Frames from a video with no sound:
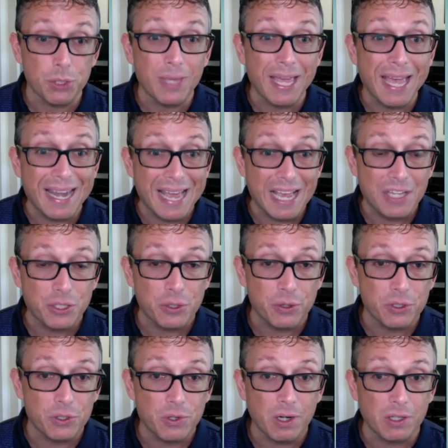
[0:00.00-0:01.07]
You can ask your
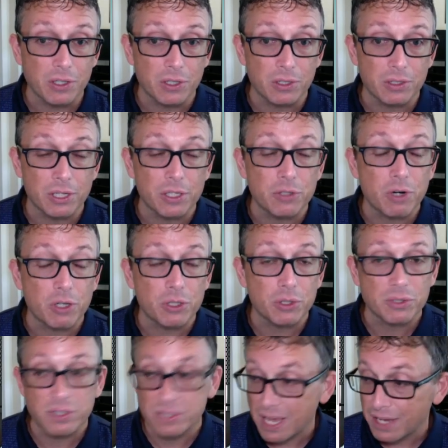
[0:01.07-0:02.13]
instructional
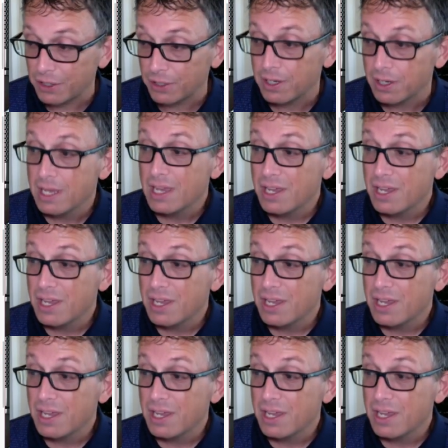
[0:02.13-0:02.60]
designer,